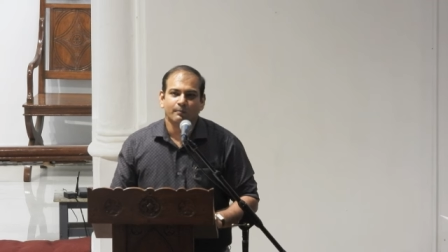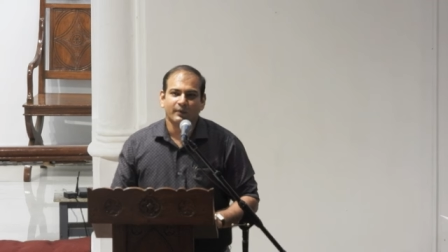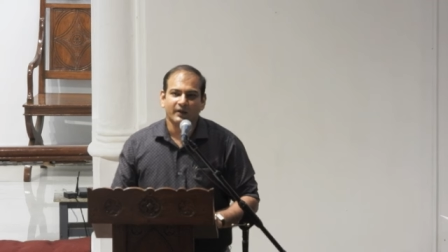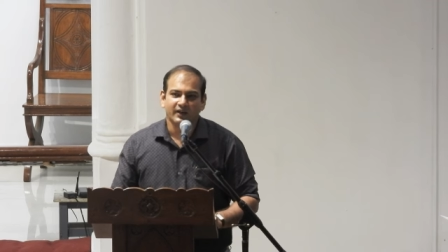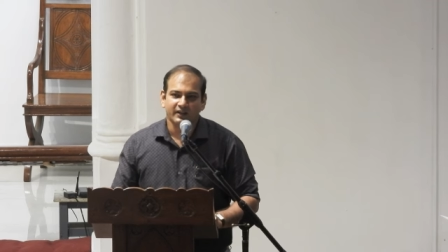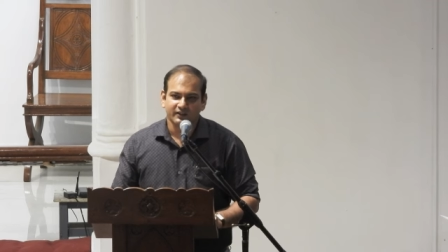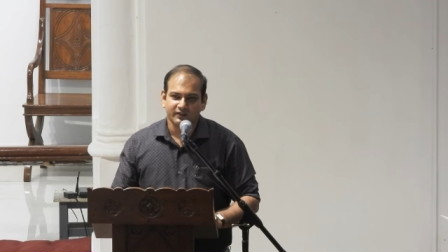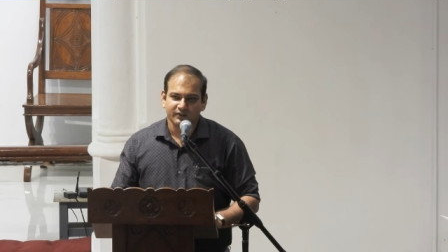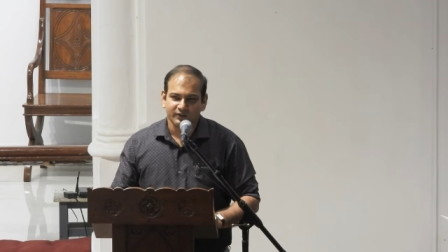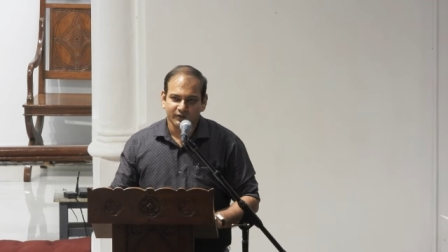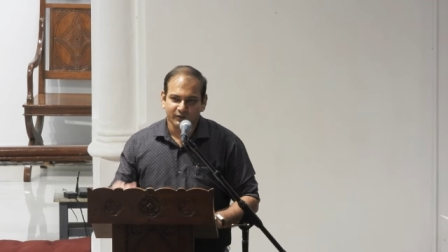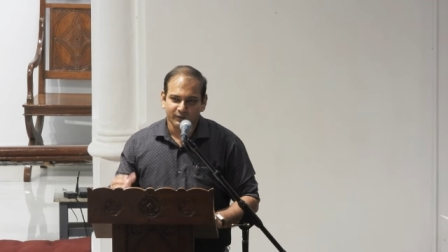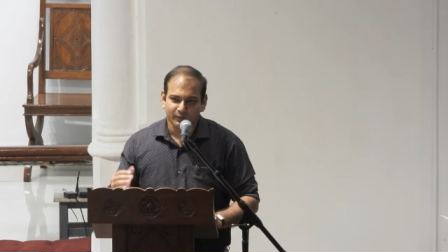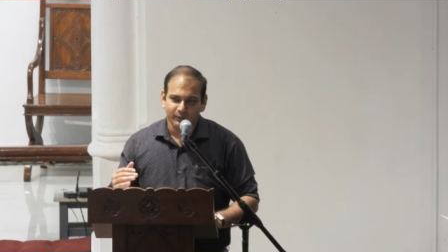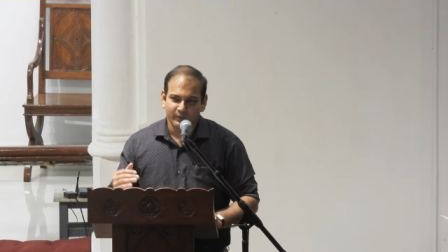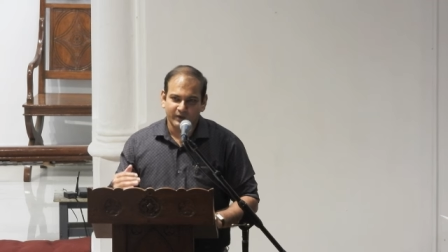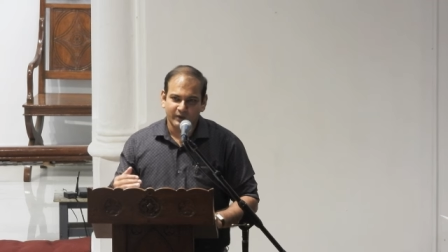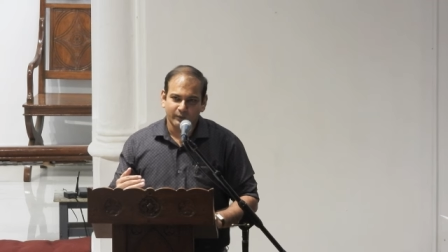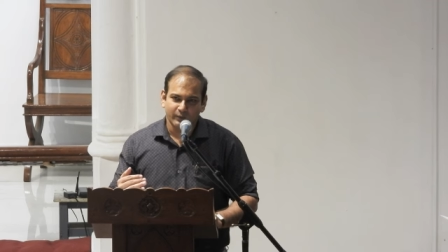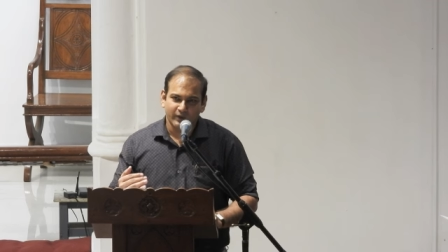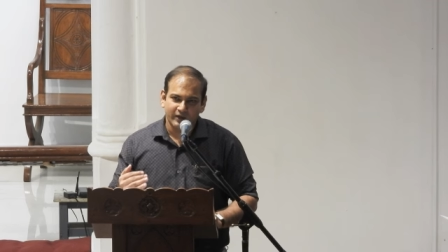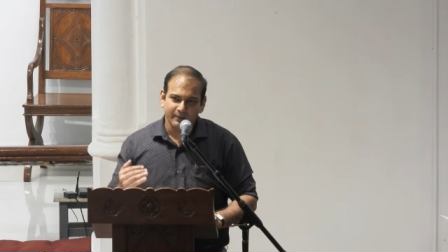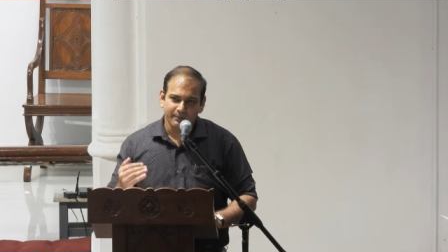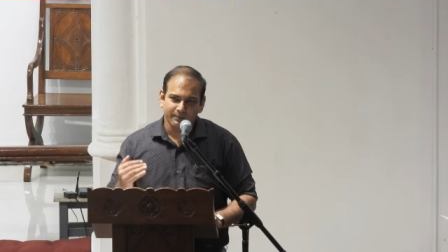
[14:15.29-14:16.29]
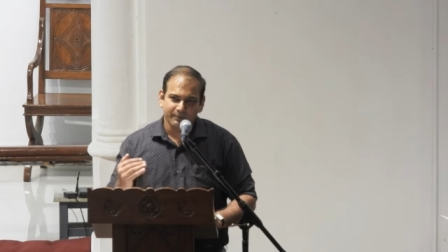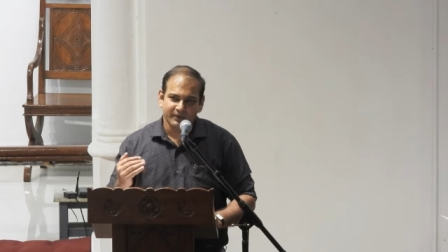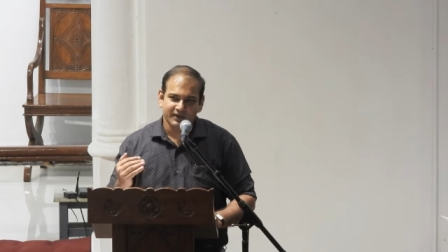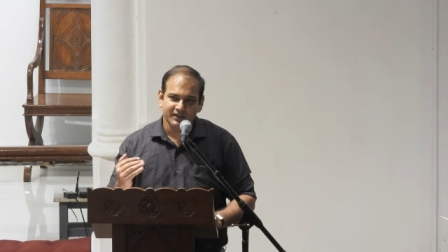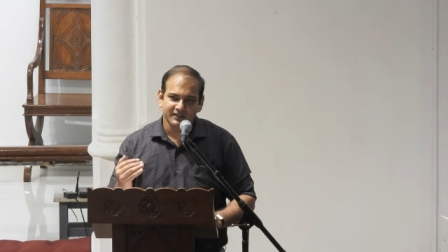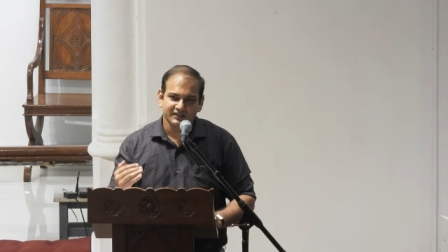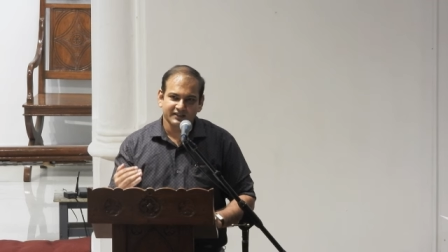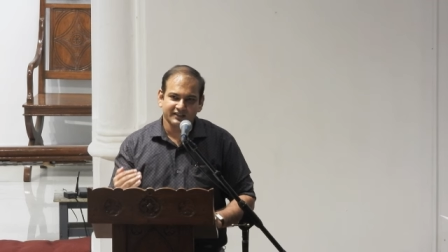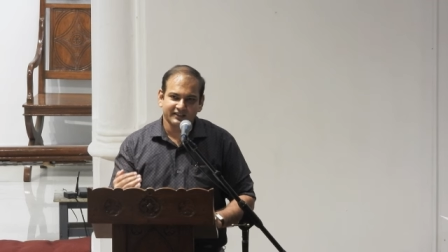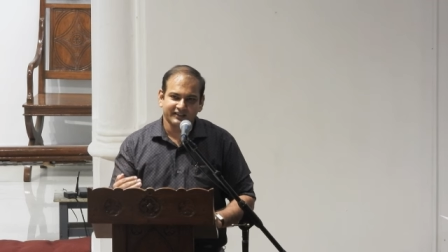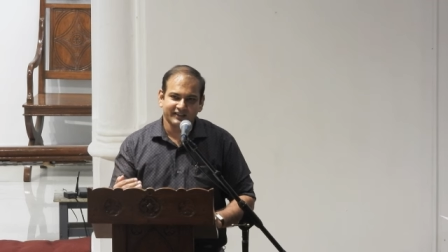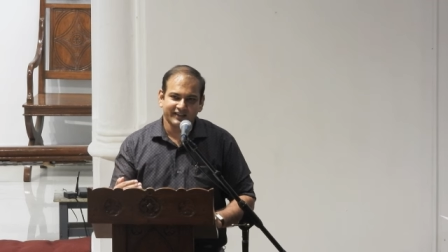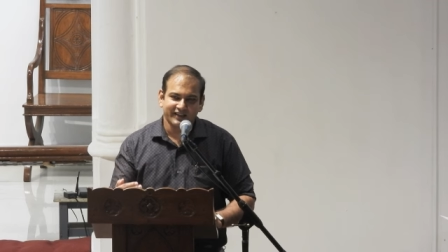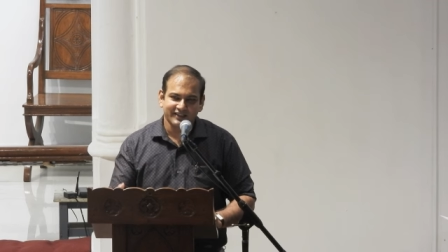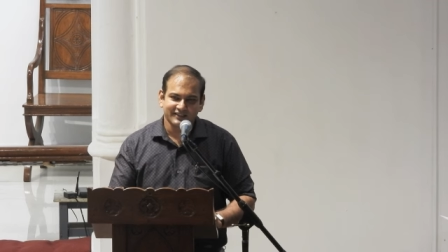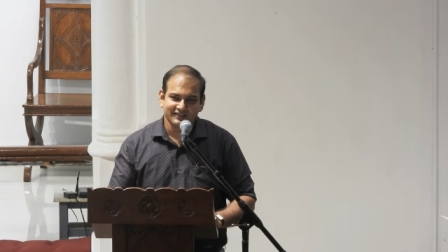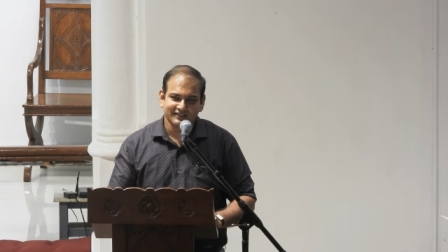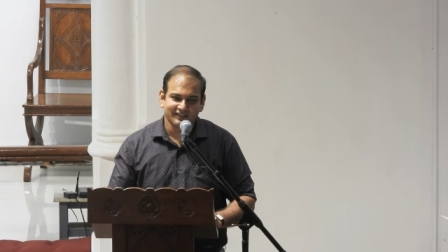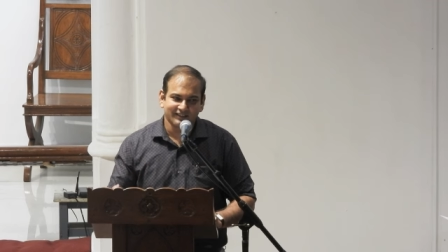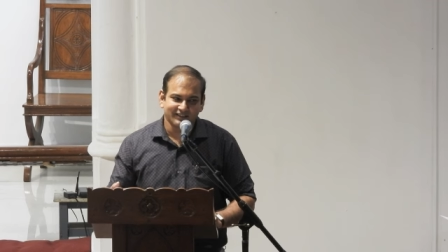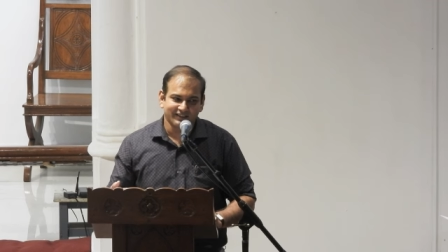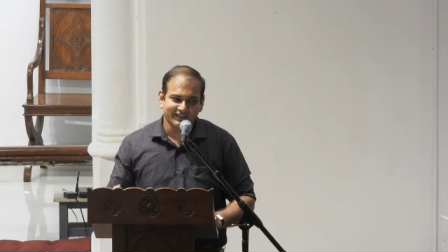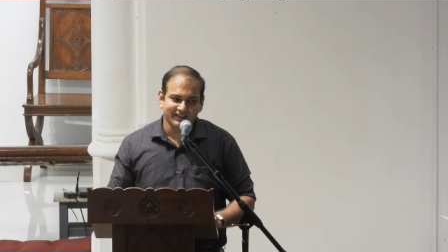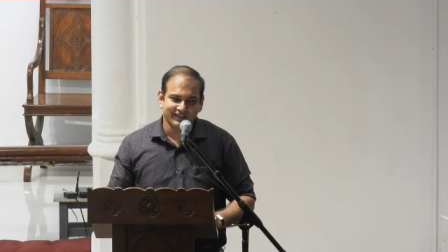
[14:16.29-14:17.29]
But when one person
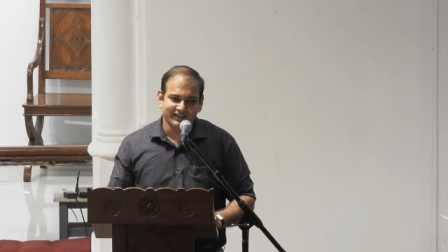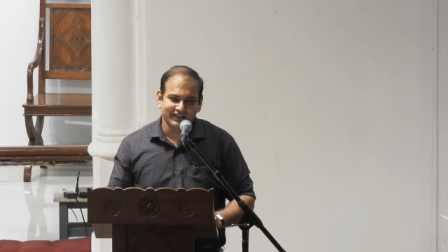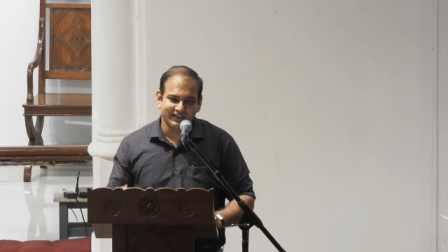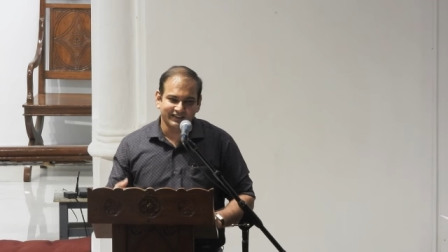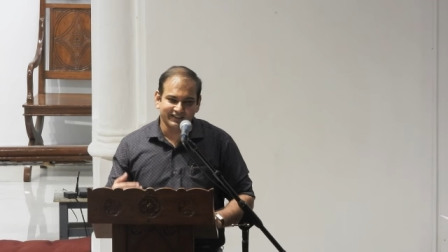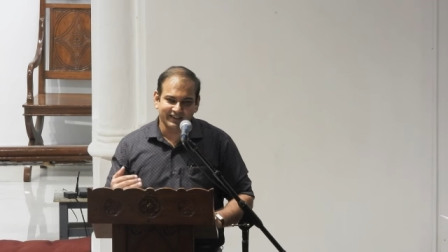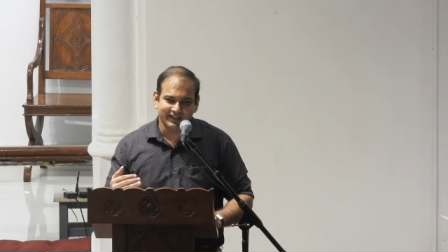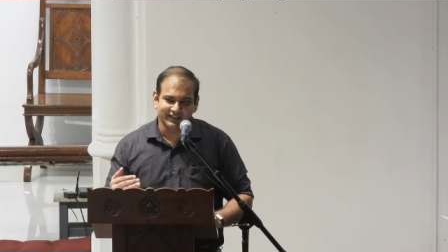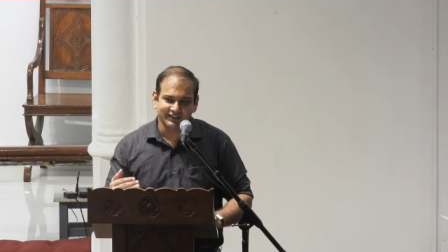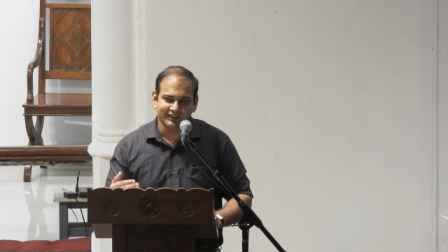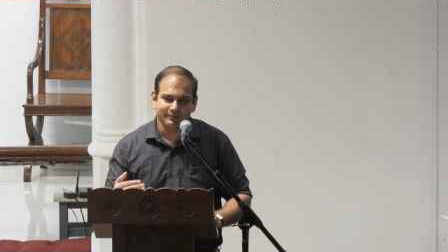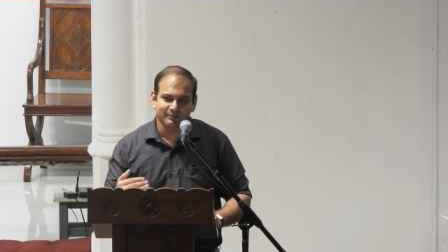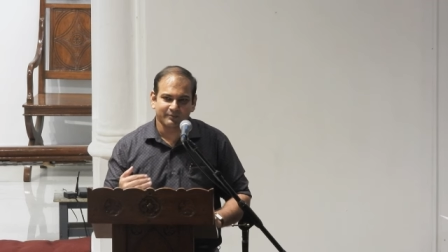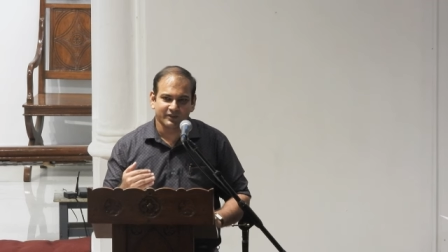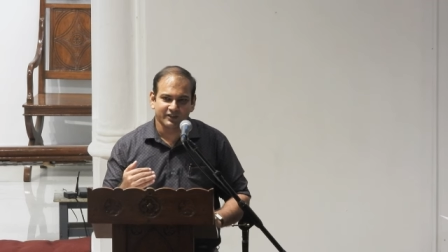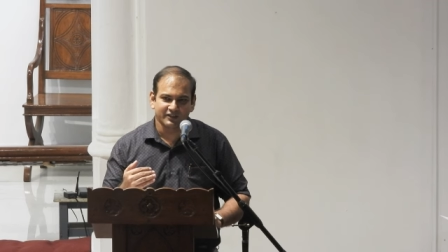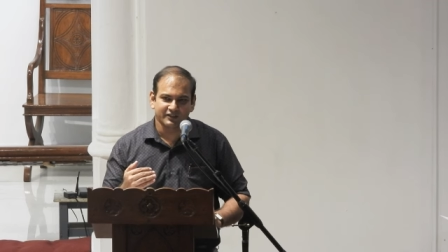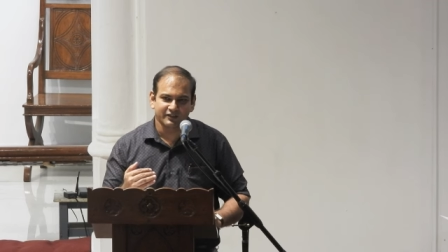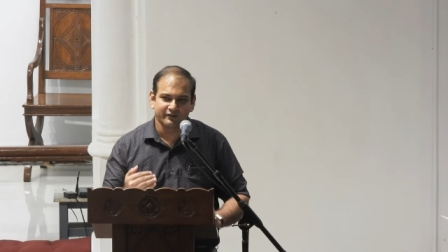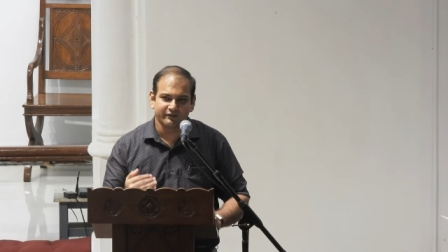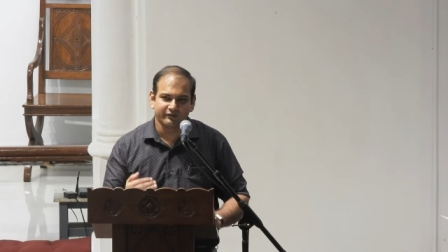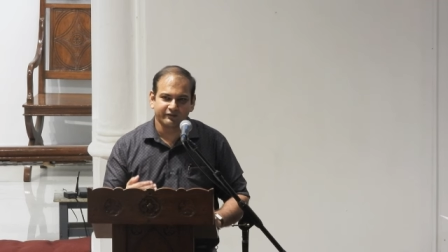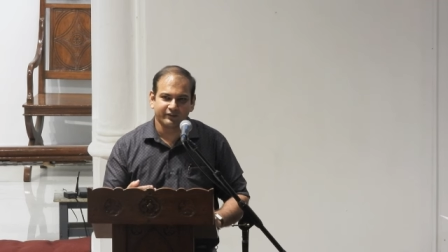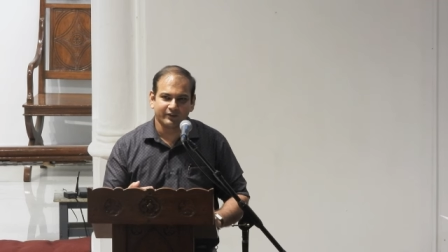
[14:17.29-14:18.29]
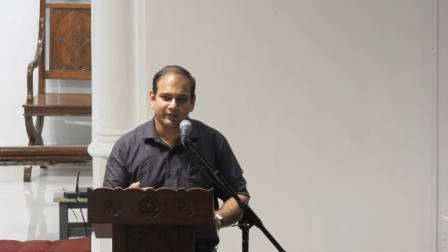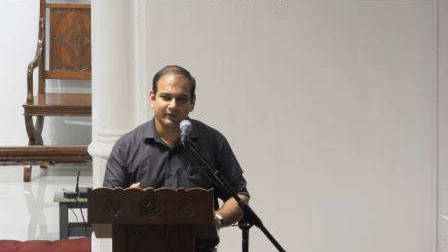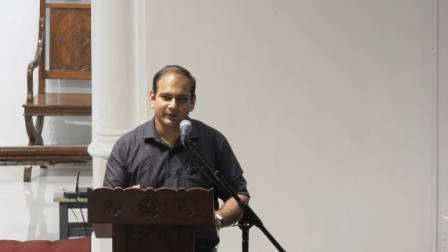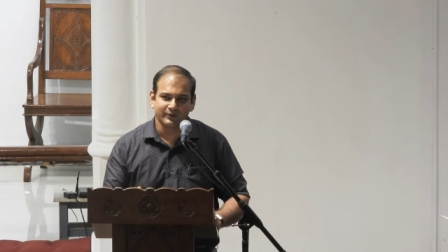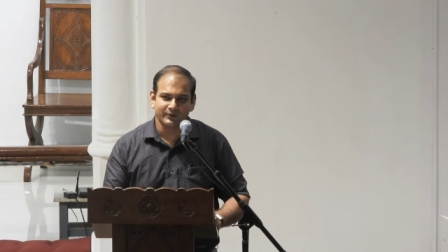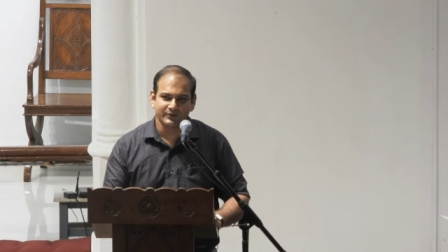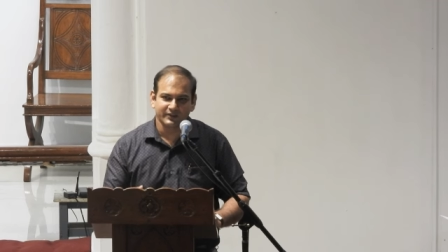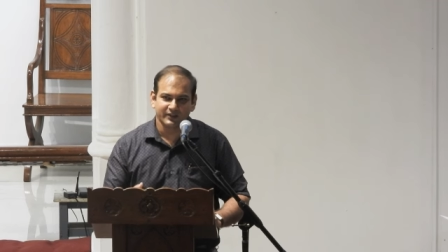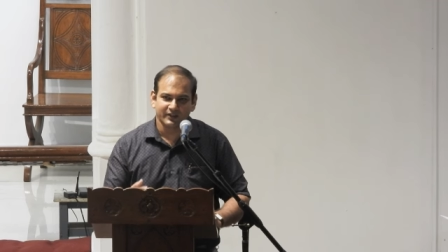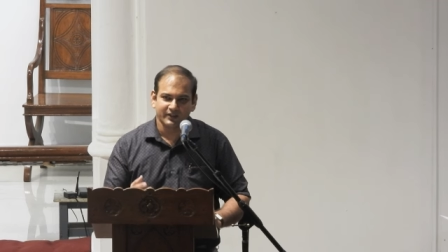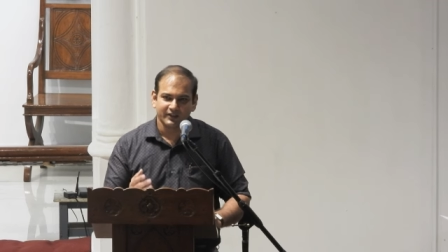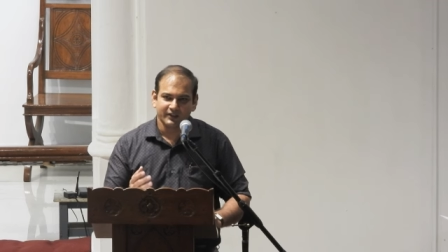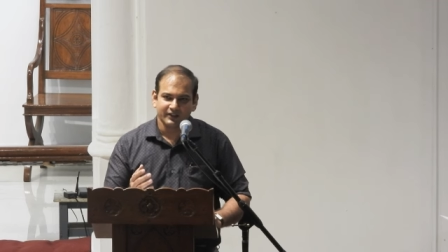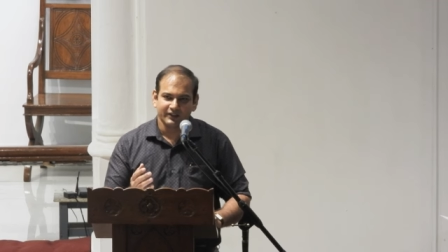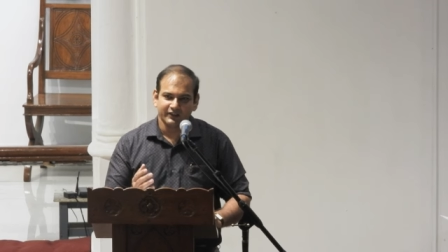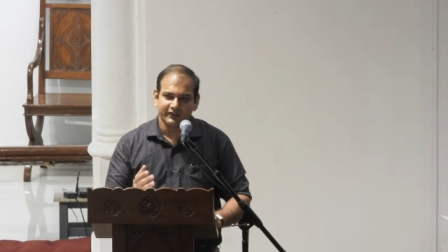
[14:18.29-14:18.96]
takes the lead and the other person follows,